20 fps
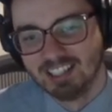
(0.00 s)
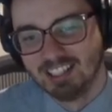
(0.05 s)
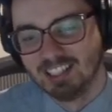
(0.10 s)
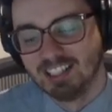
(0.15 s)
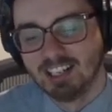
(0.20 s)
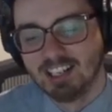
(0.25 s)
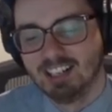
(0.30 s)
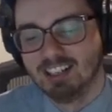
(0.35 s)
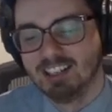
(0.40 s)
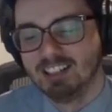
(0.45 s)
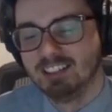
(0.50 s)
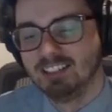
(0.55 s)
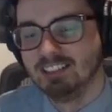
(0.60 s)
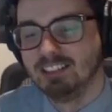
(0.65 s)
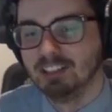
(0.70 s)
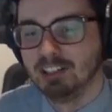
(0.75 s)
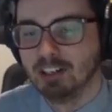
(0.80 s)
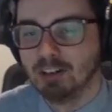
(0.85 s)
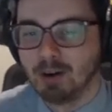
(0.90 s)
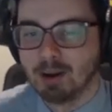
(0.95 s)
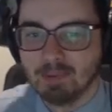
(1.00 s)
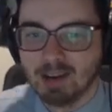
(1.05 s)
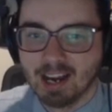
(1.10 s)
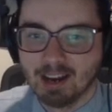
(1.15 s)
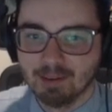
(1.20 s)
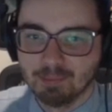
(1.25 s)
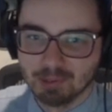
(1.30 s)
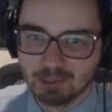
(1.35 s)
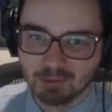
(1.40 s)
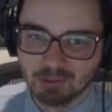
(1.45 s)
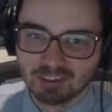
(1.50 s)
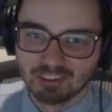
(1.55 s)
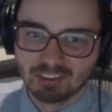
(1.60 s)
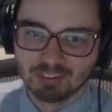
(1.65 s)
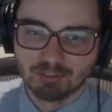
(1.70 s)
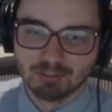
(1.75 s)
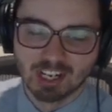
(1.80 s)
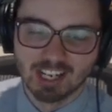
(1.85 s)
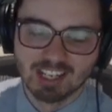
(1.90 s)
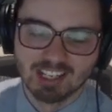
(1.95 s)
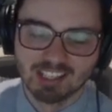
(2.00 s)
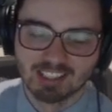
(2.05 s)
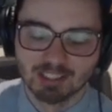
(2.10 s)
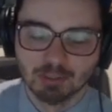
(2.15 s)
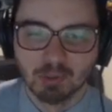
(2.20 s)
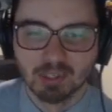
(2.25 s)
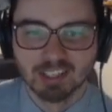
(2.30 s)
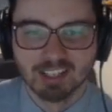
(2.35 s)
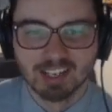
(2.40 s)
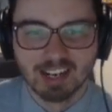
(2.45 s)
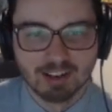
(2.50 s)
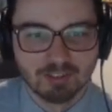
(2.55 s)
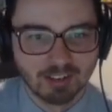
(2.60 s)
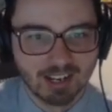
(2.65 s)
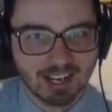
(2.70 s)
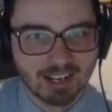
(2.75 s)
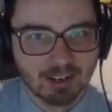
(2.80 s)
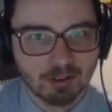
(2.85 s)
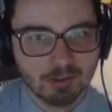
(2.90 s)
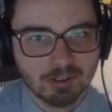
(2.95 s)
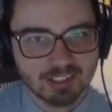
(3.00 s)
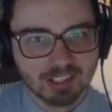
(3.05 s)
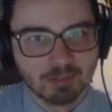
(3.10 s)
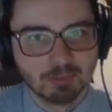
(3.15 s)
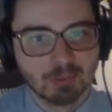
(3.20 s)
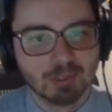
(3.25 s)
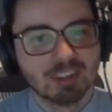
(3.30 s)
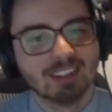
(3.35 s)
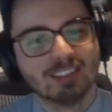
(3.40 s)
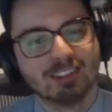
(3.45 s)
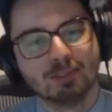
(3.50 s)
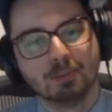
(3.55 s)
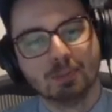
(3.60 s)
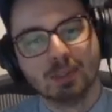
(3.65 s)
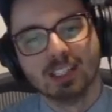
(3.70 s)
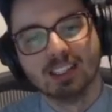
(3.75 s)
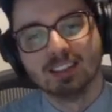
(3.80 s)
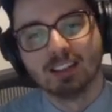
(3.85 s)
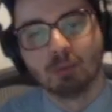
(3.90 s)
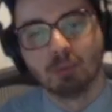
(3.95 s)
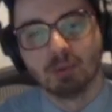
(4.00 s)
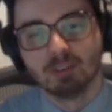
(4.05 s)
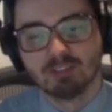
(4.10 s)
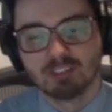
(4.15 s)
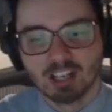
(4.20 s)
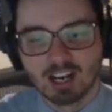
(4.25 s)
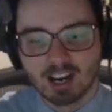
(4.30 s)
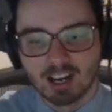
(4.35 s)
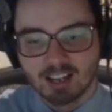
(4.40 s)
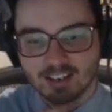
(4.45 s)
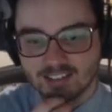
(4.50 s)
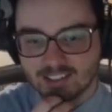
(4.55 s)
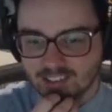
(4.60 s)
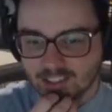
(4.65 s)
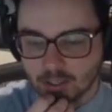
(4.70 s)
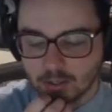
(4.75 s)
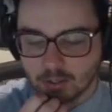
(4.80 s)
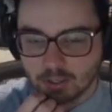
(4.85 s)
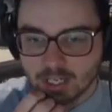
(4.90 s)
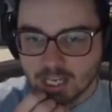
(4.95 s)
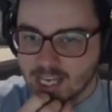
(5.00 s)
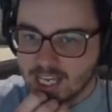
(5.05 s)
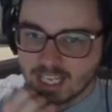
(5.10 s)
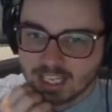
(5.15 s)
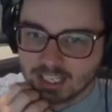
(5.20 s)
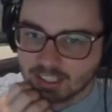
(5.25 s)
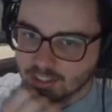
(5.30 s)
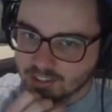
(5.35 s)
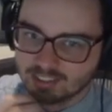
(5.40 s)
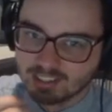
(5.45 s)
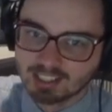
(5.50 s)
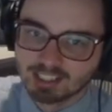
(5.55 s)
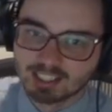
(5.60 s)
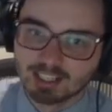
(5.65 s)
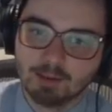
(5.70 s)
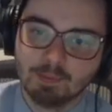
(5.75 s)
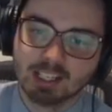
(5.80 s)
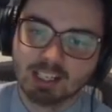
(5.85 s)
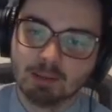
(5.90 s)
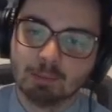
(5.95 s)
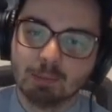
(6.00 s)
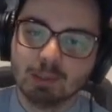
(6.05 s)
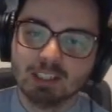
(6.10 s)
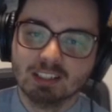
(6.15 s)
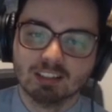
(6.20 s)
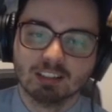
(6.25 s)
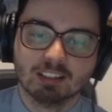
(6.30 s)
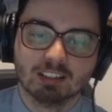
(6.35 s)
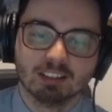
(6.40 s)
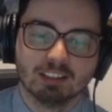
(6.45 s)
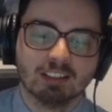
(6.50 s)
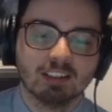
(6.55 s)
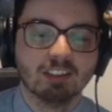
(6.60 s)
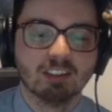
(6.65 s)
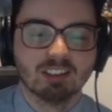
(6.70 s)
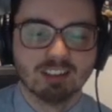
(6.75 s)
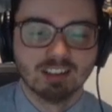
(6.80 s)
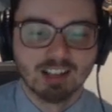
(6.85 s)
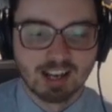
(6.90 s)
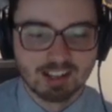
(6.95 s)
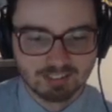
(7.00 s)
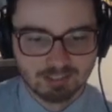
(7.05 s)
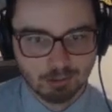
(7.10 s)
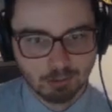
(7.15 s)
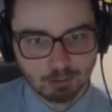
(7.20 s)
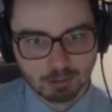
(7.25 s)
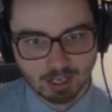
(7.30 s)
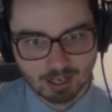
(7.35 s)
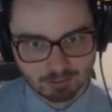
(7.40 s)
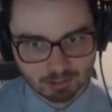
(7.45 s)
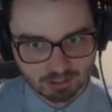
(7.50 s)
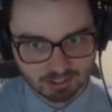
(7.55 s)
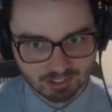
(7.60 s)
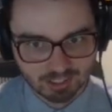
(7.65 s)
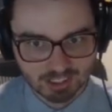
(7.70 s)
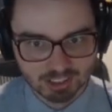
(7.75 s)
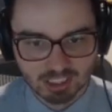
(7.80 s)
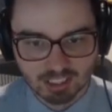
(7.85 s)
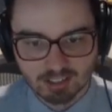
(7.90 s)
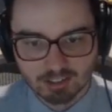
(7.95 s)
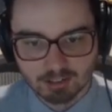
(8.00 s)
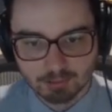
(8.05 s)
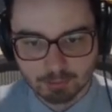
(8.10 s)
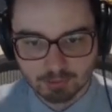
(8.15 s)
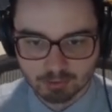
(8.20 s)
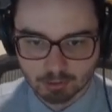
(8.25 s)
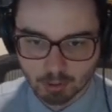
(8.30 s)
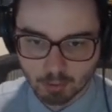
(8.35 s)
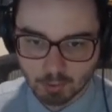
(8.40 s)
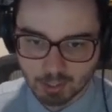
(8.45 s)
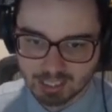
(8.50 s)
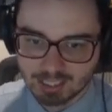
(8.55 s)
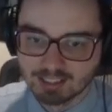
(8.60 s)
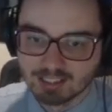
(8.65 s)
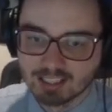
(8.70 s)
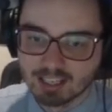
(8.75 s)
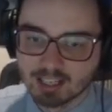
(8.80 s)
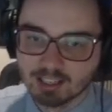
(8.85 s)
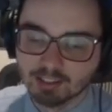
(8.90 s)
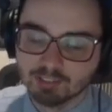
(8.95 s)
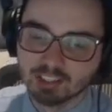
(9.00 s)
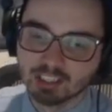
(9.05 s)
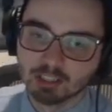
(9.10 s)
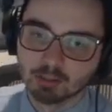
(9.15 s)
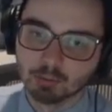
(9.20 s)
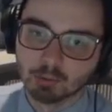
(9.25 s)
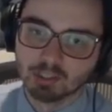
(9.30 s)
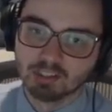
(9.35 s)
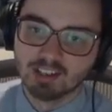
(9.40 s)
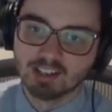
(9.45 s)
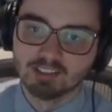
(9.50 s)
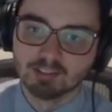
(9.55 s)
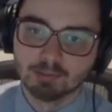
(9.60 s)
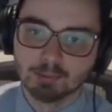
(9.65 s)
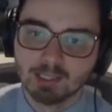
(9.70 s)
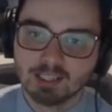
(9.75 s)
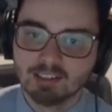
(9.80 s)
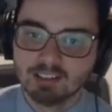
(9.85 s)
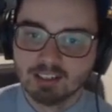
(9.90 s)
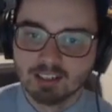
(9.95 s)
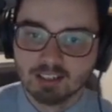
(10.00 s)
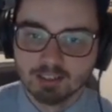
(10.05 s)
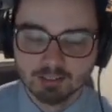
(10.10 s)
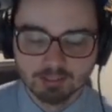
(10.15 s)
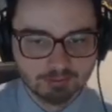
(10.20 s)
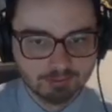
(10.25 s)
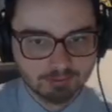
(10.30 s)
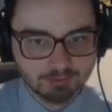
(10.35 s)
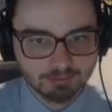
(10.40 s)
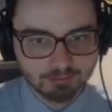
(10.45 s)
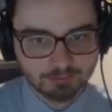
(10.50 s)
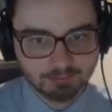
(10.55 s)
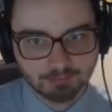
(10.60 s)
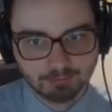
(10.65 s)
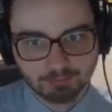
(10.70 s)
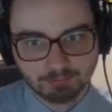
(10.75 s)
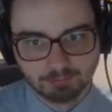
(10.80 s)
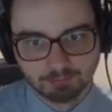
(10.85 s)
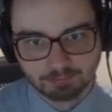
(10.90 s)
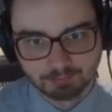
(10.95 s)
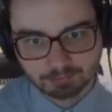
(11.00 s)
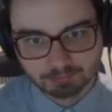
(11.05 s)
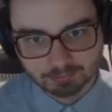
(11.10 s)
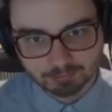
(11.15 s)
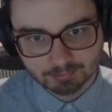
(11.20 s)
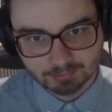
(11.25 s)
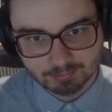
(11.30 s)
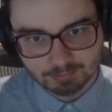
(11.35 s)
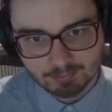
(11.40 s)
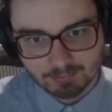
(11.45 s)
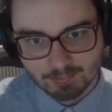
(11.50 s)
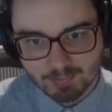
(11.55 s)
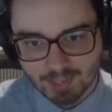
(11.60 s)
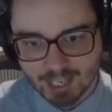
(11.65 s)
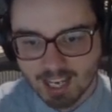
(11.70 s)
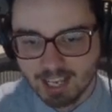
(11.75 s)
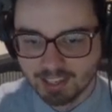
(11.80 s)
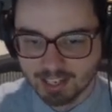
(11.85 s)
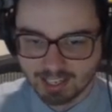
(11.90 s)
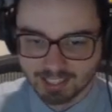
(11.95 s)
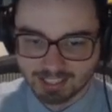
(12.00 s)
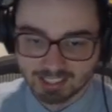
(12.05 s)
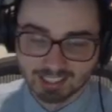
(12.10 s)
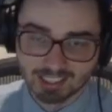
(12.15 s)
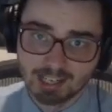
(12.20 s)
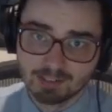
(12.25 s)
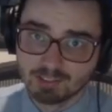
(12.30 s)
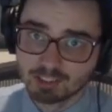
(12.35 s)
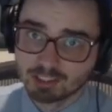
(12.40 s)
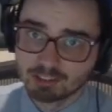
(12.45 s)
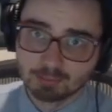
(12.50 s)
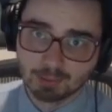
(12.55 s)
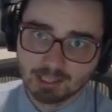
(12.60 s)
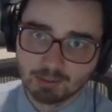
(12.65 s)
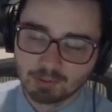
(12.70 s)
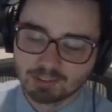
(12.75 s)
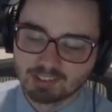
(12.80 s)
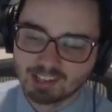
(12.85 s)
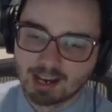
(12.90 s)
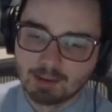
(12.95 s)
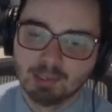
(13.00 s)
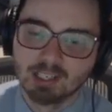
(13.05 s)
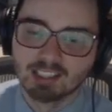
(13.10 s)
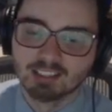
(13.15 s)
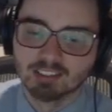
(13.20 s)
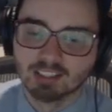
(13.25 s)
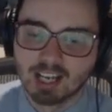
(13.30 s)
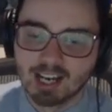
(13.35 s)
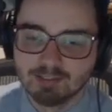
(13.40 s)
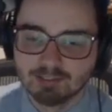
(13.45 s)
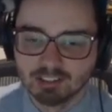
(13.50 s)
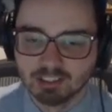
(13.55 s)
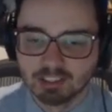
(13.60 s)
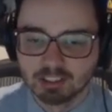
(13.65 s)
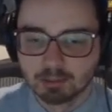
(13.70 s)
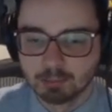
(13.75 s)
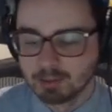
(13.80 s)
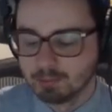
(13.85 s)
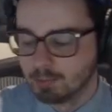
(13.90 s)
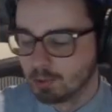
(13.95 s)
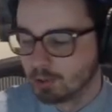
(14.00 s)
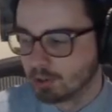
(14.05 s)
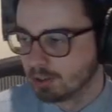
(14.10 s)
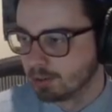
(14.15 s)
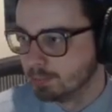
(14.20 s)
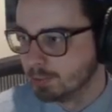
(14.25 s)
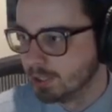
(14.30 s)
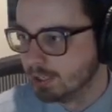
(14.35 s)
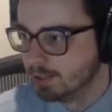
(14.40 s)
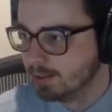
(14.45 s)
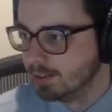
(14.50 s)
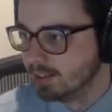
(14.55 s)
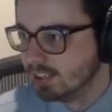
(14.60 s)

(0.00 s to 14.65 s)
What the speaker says: I'm happy with finding the one that I found and with the speed that we've got. So you'll see it coming up here. There's the last two conversations before we get in the elevator with Desmond. And then I can kind of explain what's happening live a little bit more, but